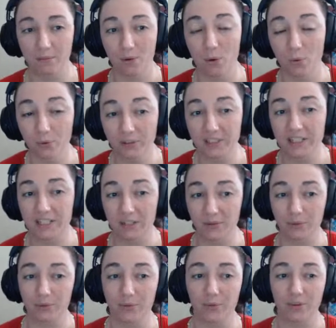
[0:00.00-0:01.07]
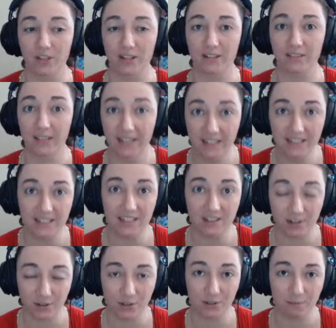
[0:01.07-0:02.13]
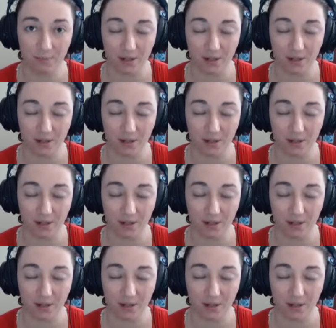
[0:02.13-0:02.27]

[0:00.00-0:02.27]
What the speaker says: only kill the legacy dungeon